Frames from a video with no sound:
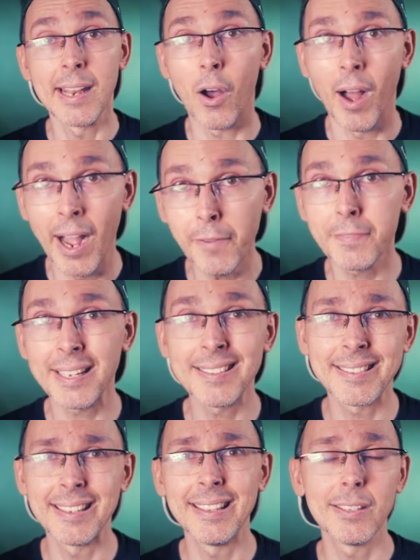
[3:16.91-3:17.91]
Now, I've
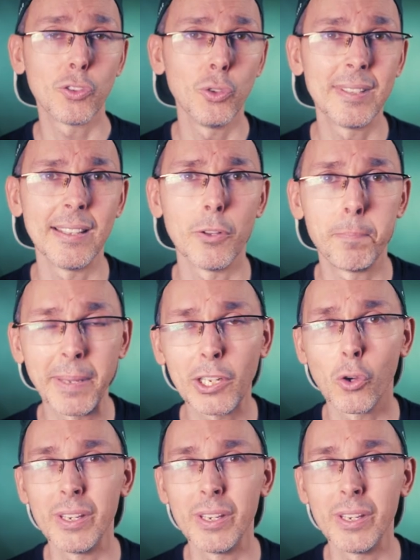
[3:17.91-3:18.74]
tested this using the Pico